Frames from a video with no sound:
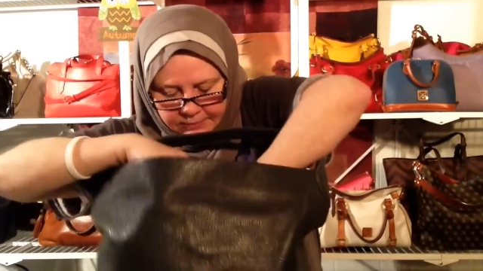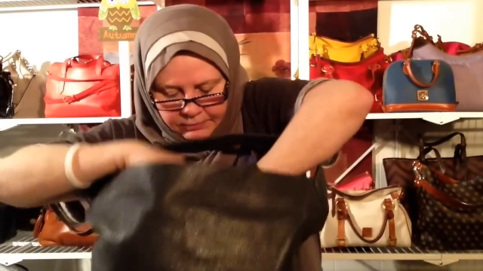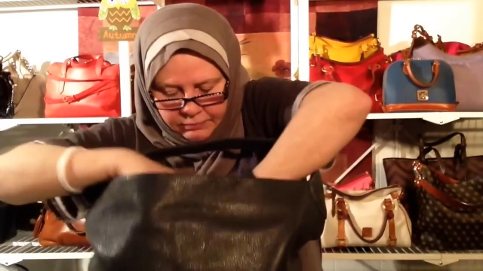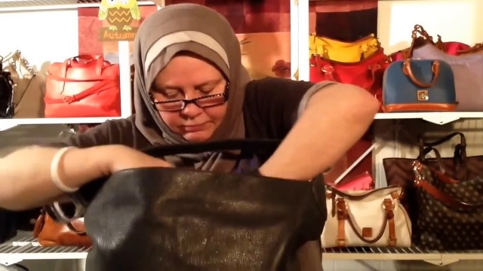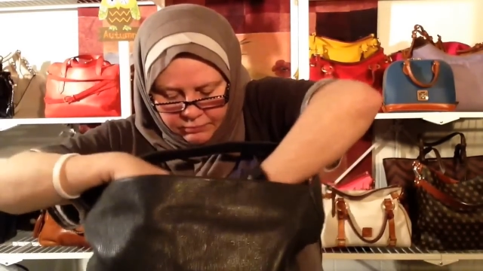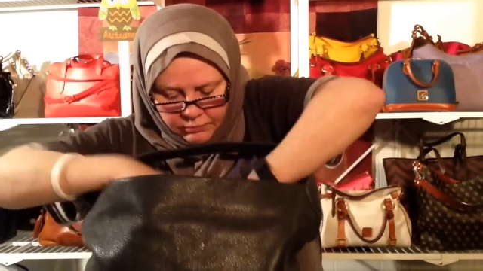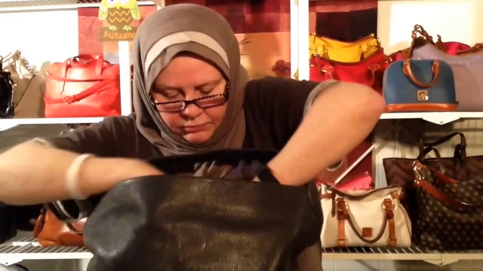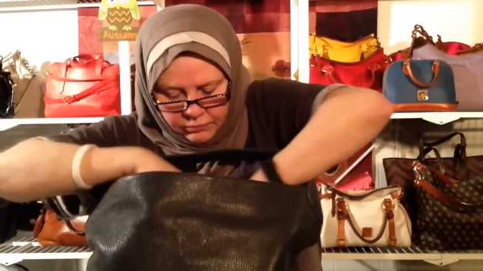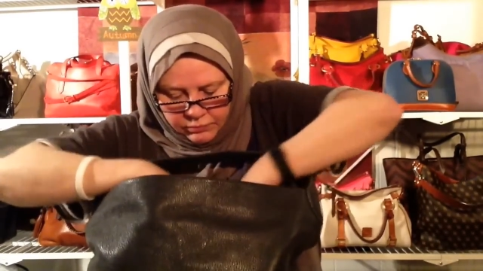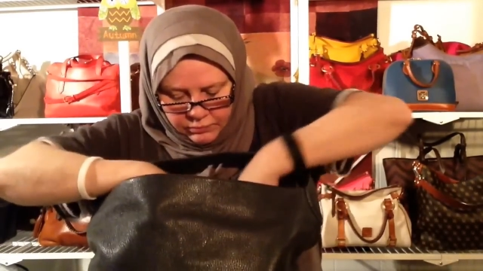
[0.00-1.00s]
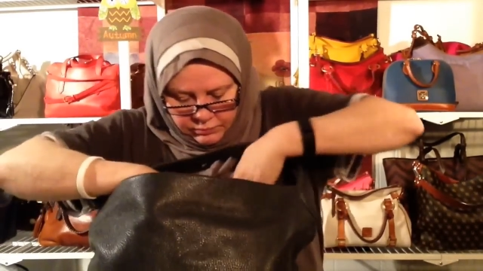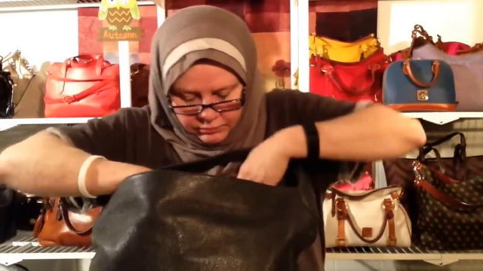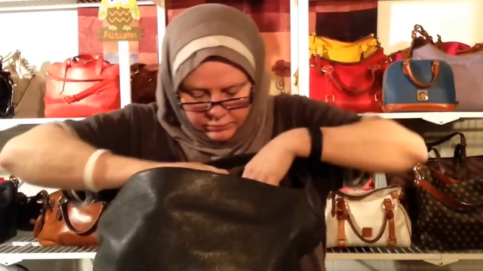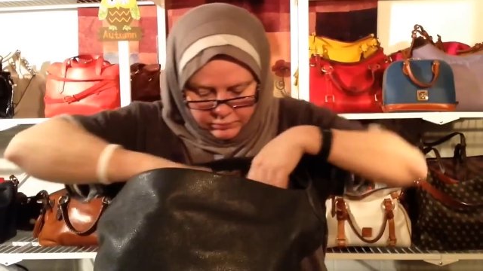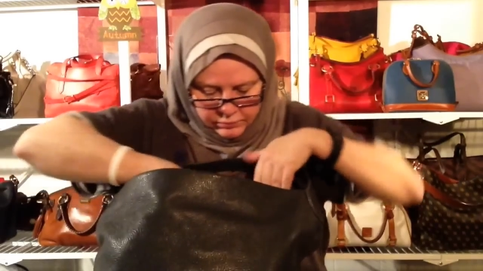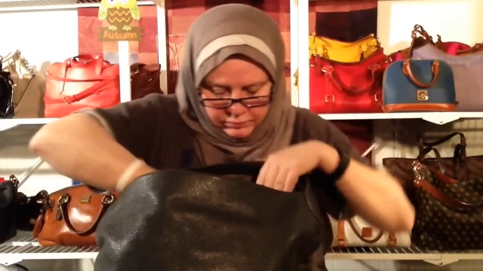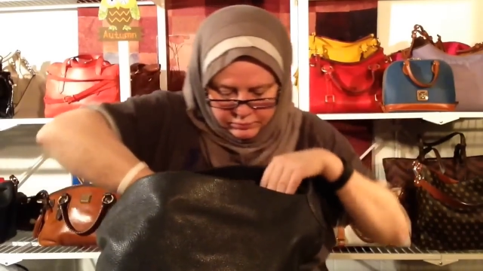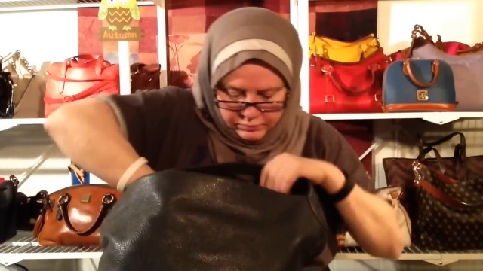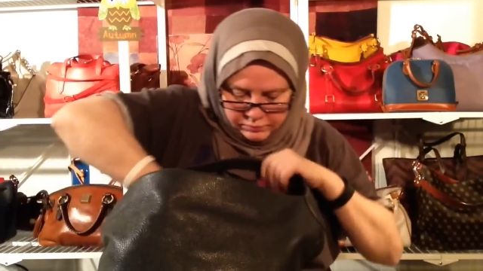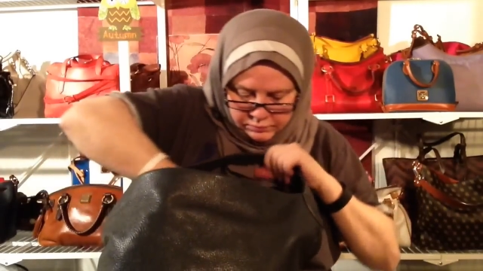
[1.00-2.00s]

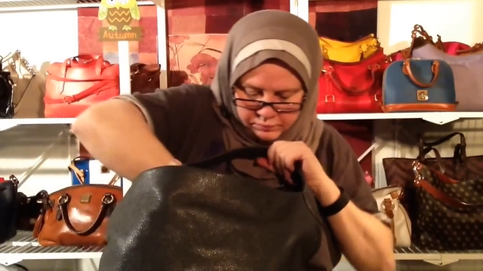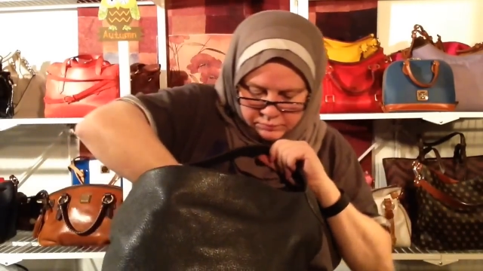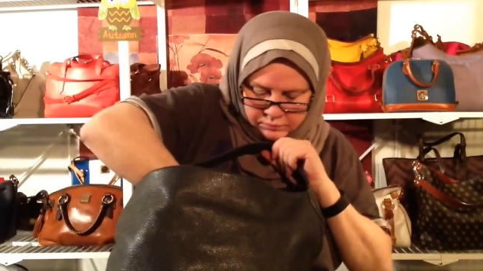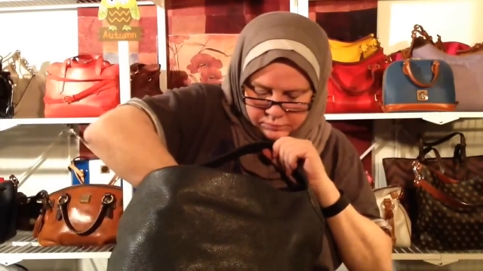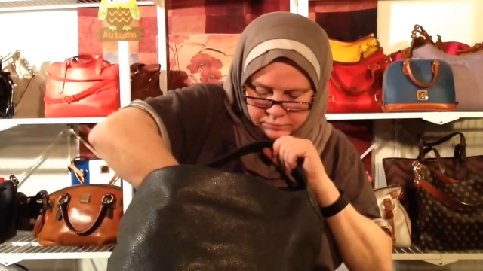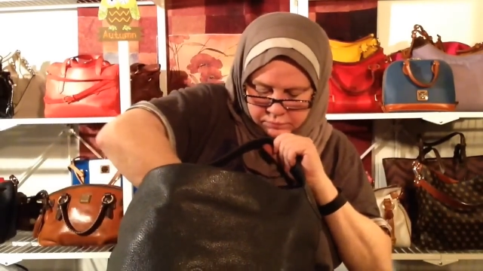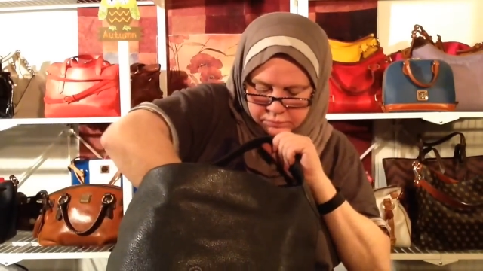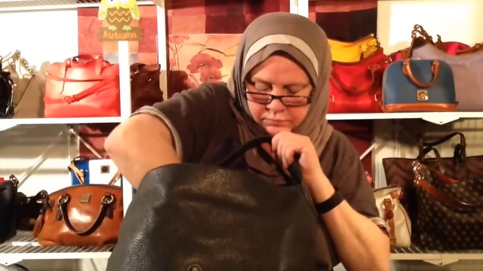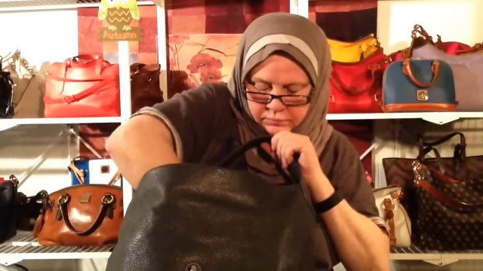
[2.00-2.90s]
[no speech]